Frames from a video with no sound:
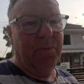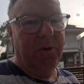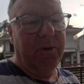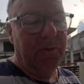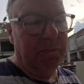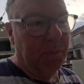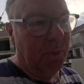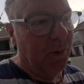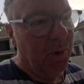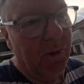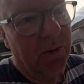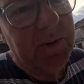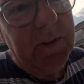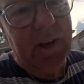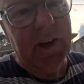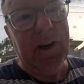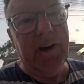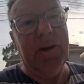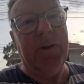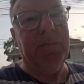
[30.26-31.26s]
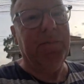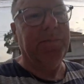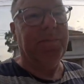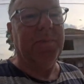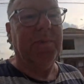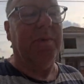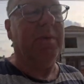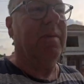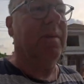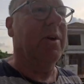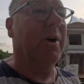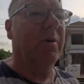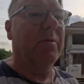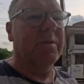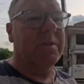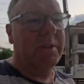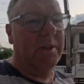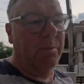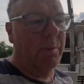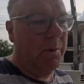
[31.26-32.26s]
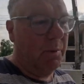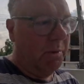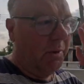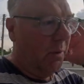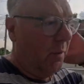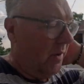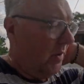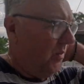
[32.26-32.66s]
we've bought. Um, obviously, we want to